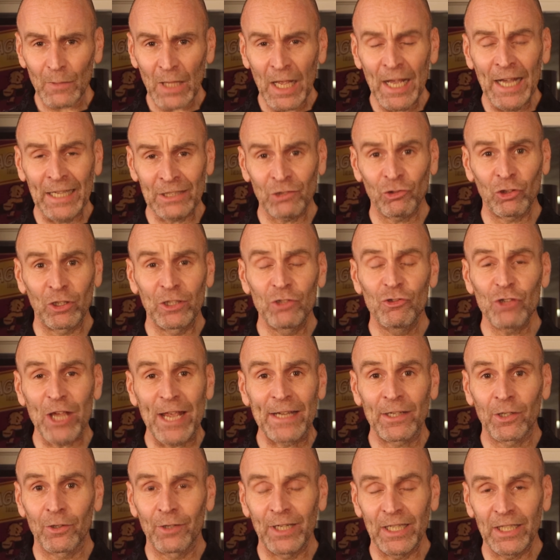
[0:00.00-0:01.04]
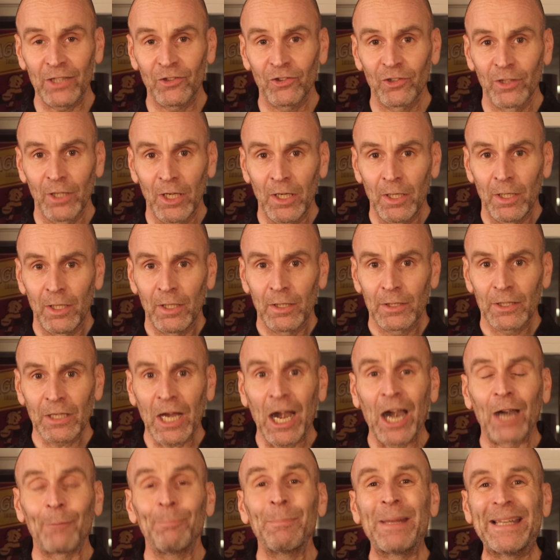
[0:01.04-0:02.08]
actually generates
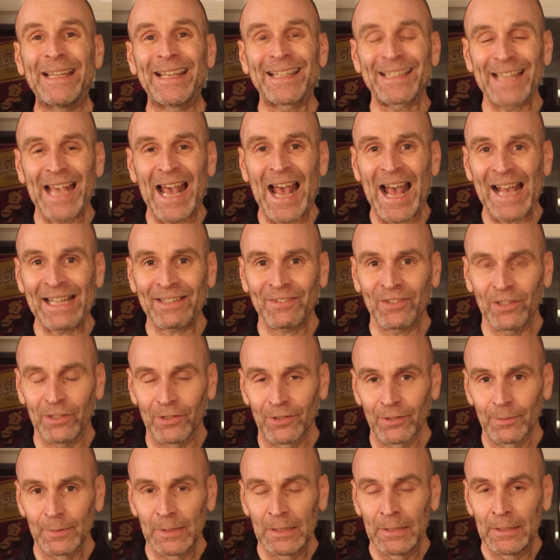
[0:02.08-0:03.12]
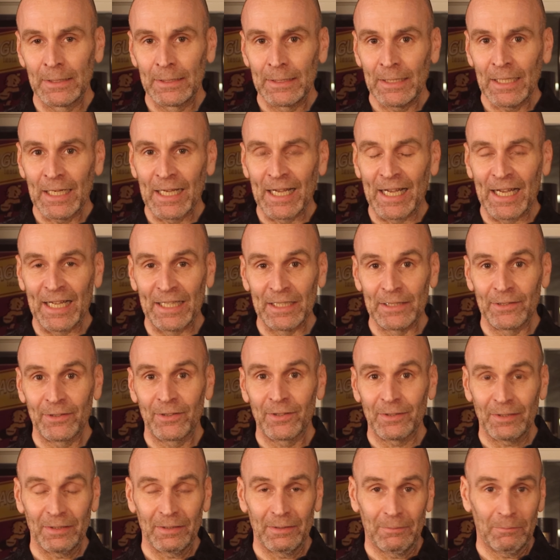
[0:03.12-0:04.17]
carminic acid,
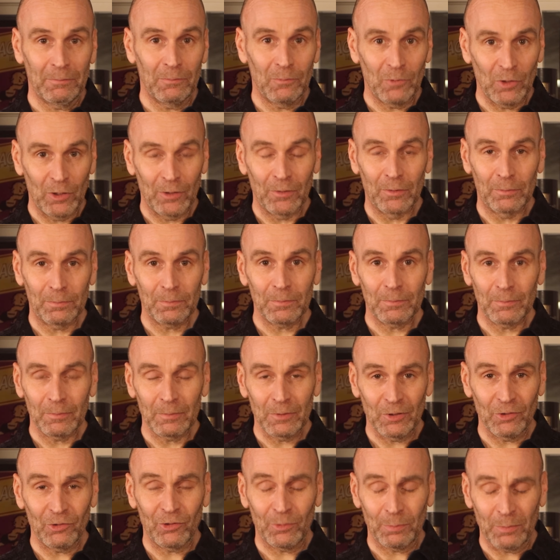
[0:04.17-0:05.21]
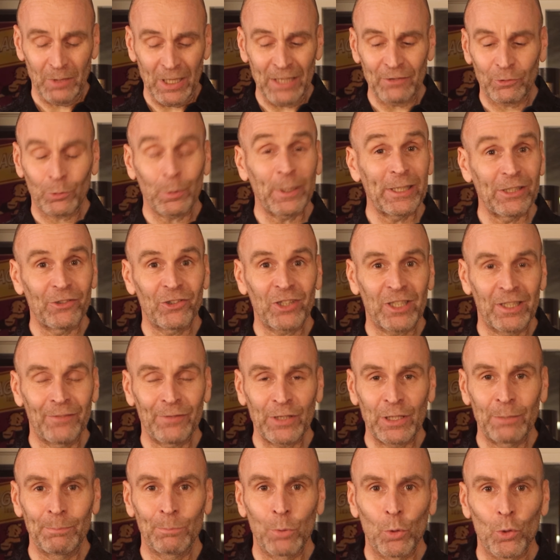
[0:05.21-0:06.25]
and you know that's quite a
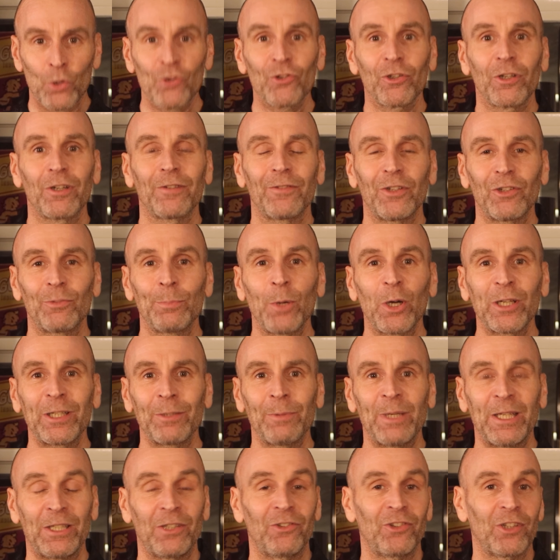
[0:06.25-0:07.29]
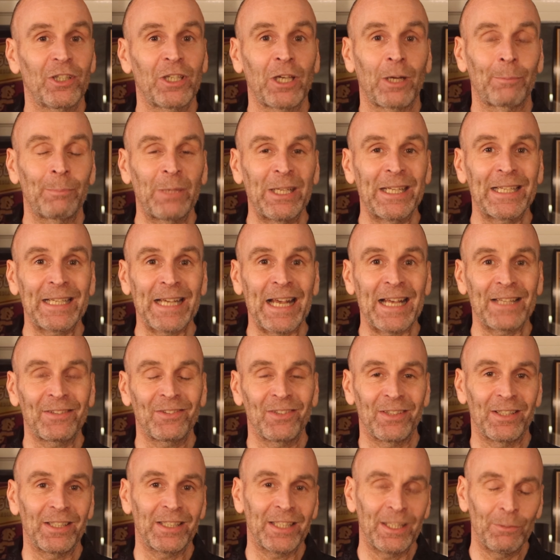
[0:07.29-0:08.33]
significant portion of its body weight is the carminic
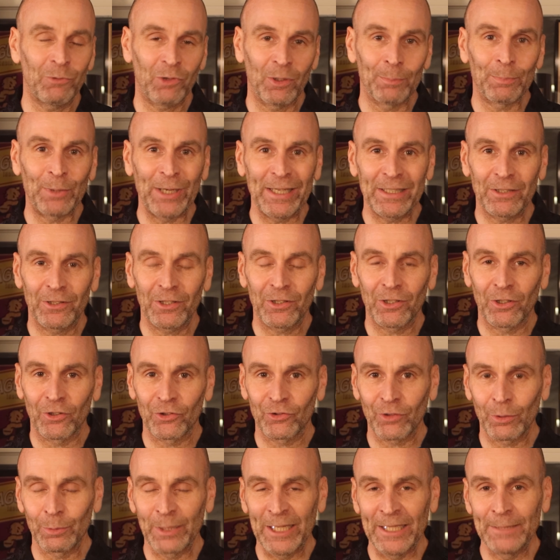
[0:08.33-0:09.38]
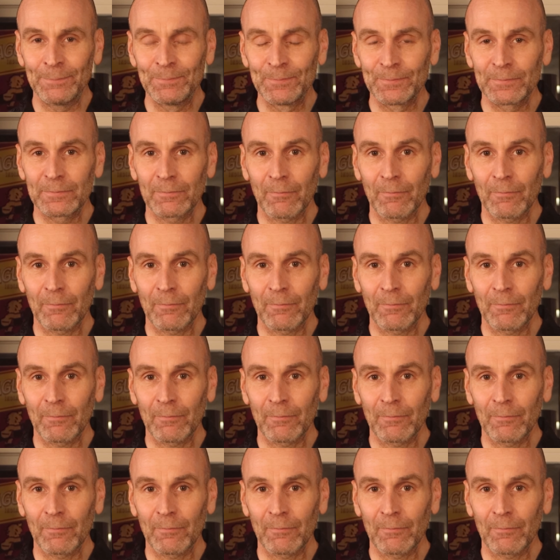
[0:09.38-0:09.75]
acid that keeps the predators away.